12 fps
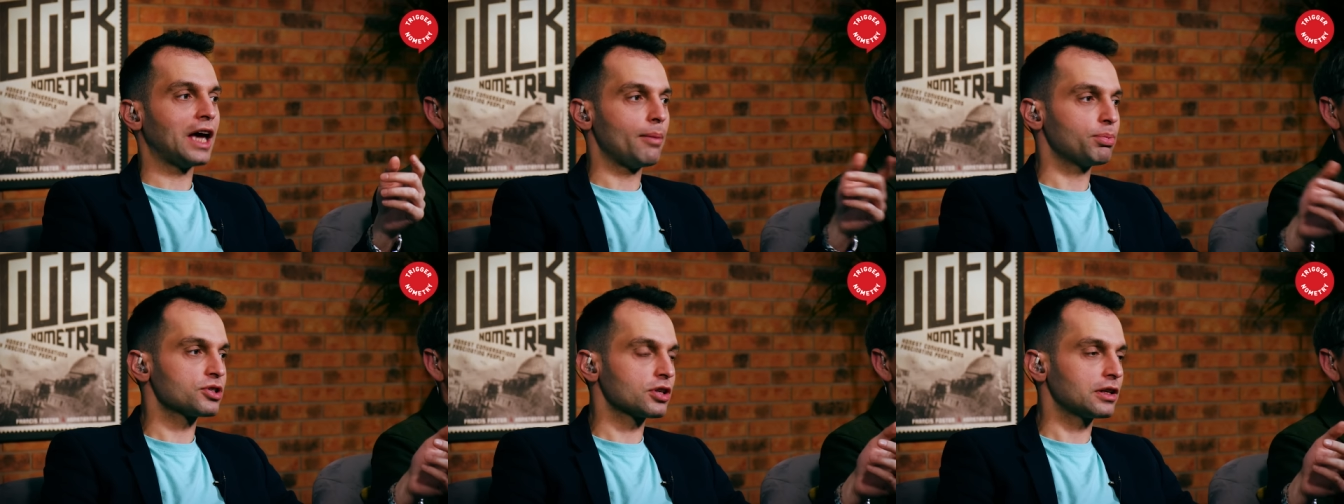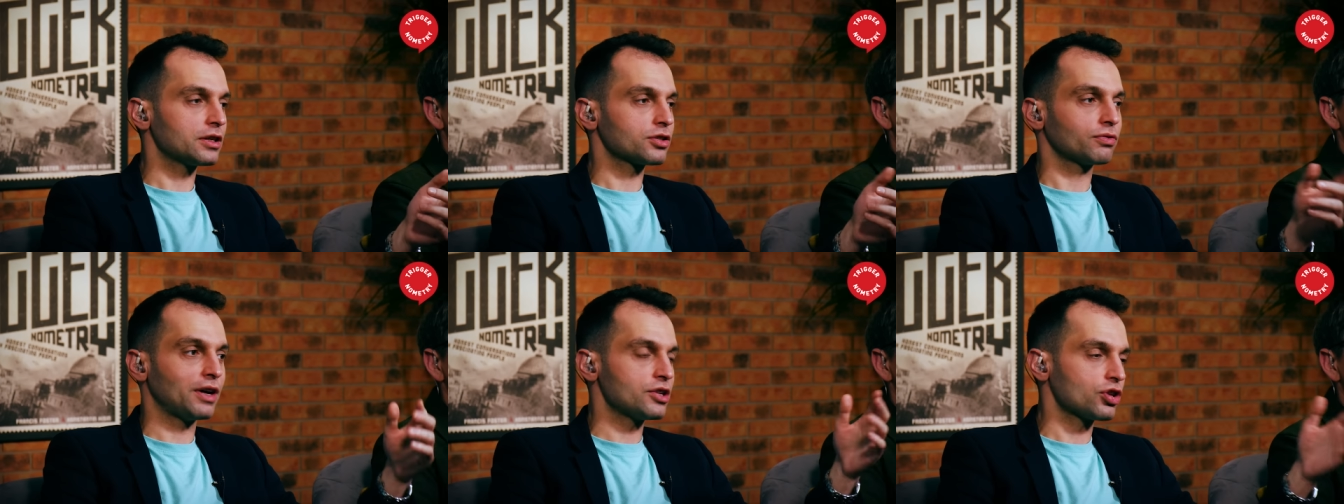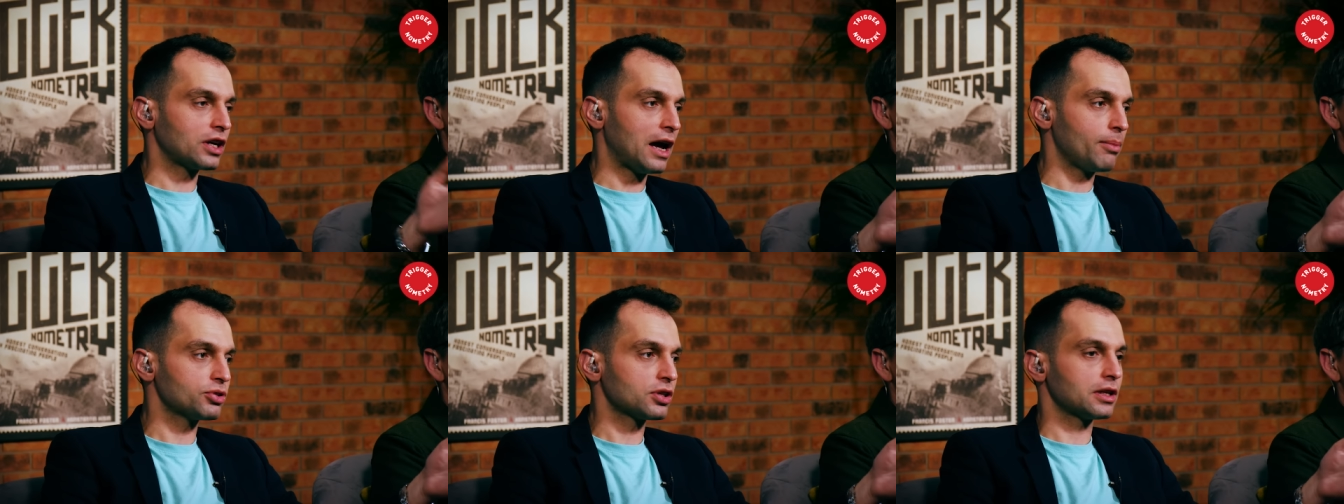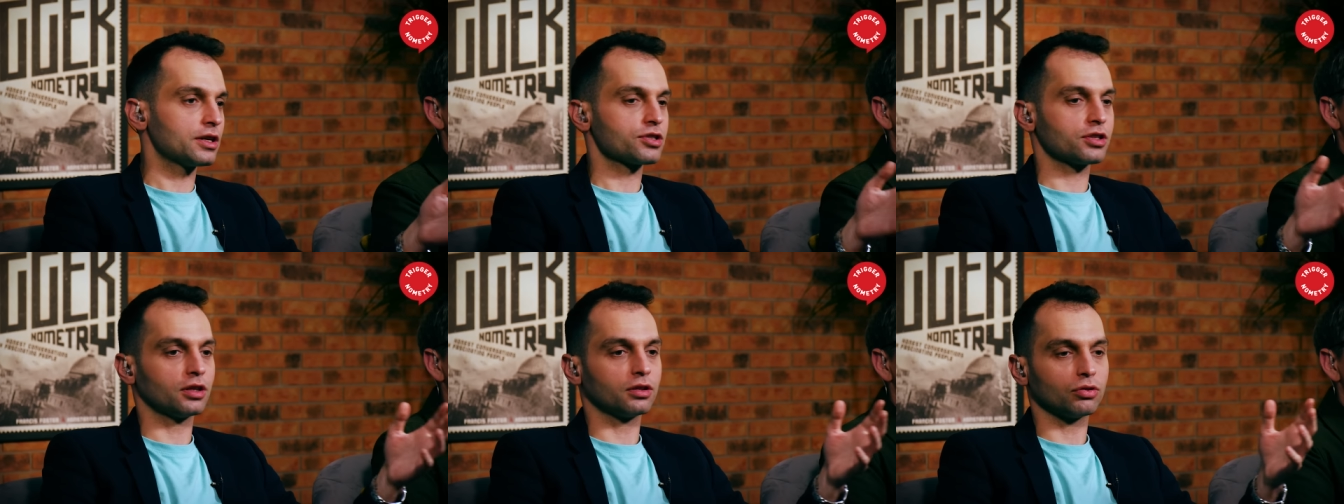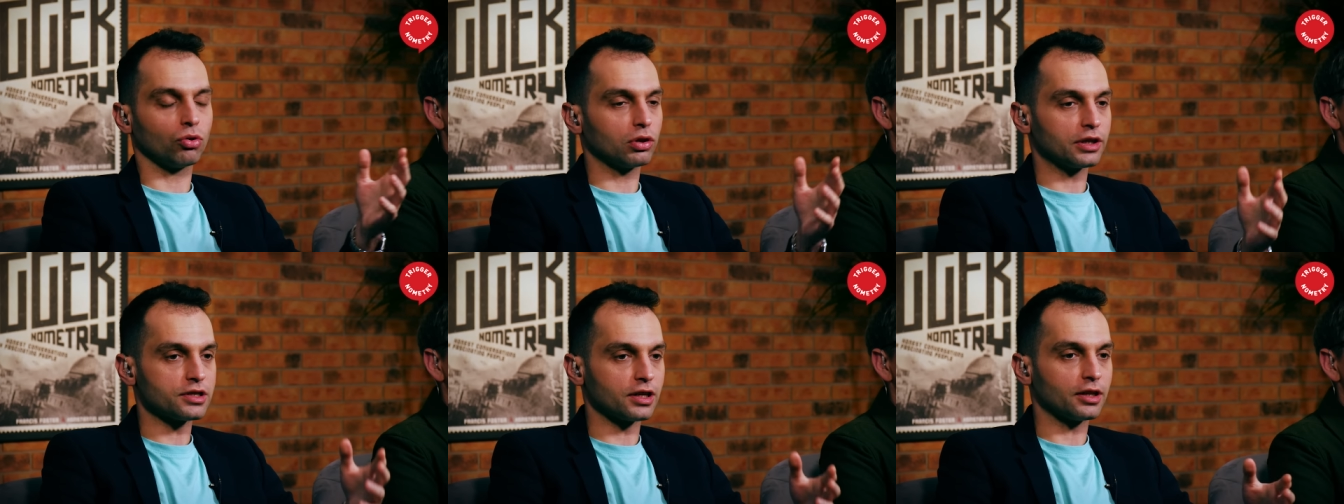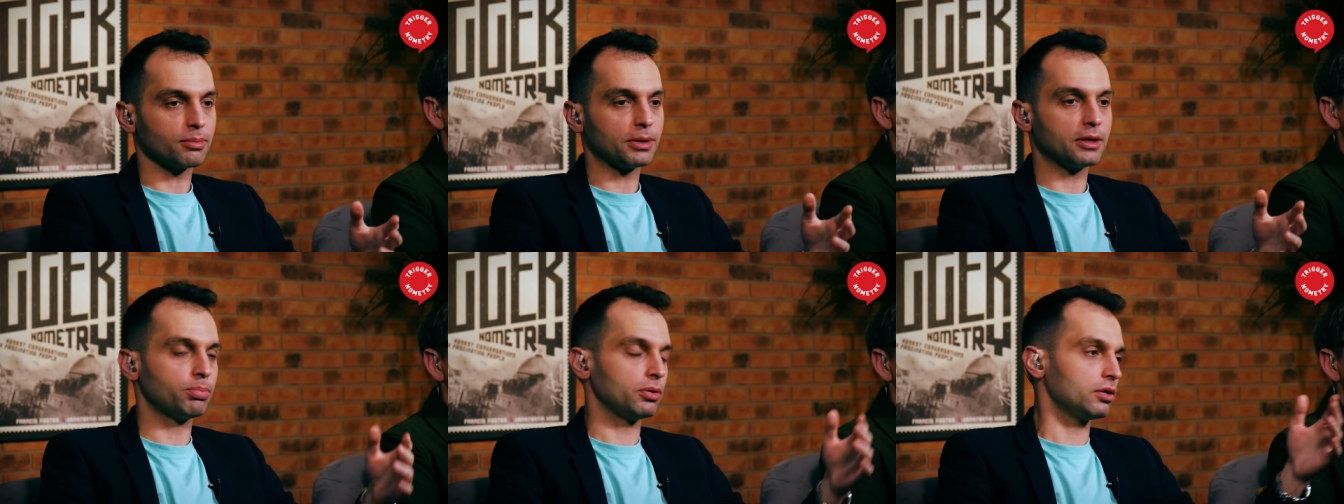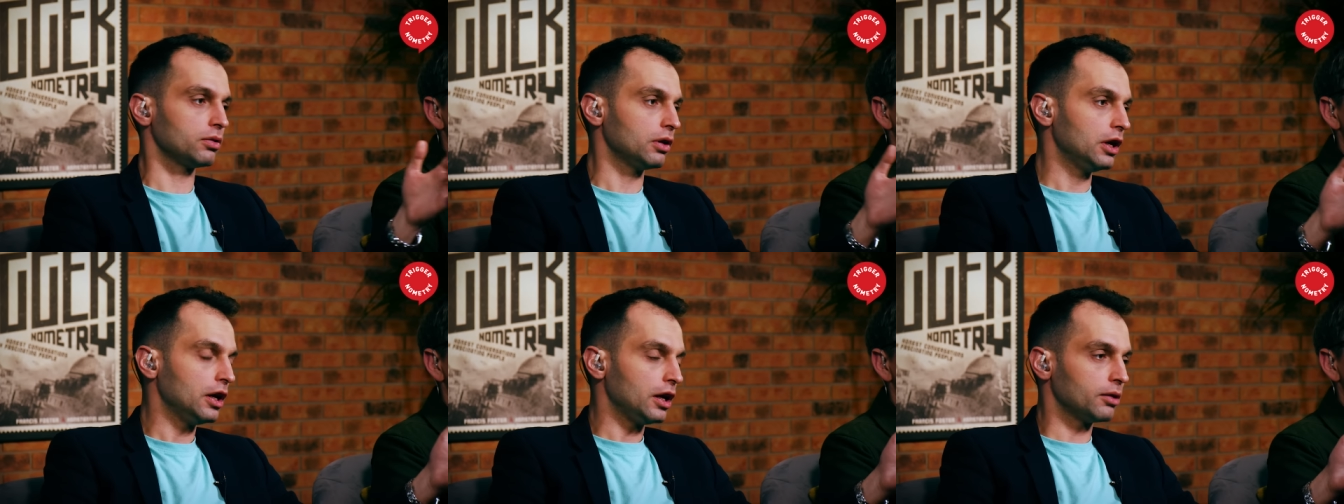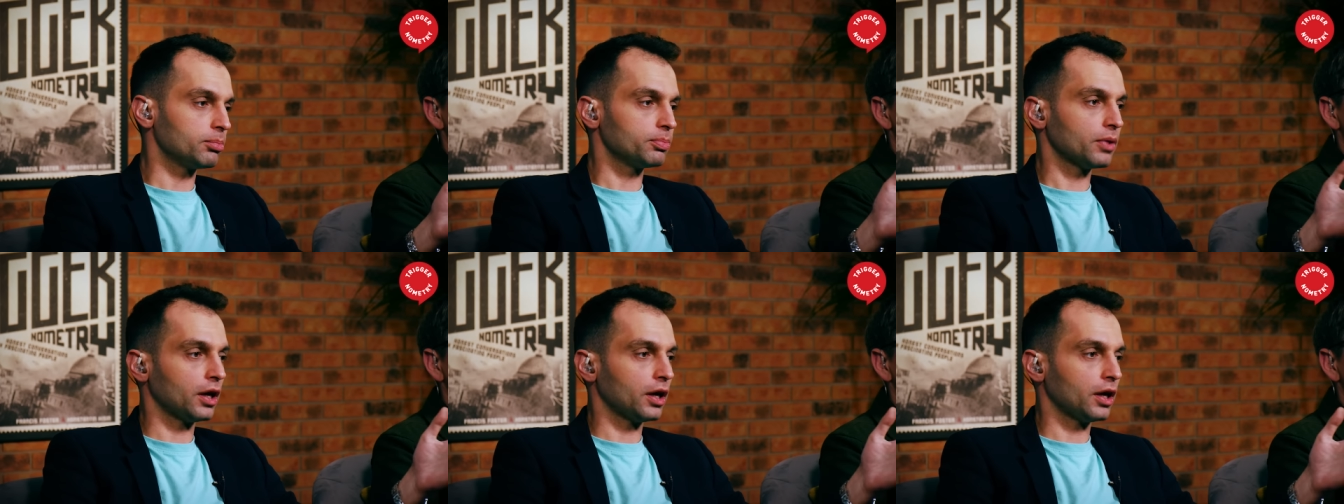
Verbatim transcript: capitalists, venture capitalists, and all these other people and,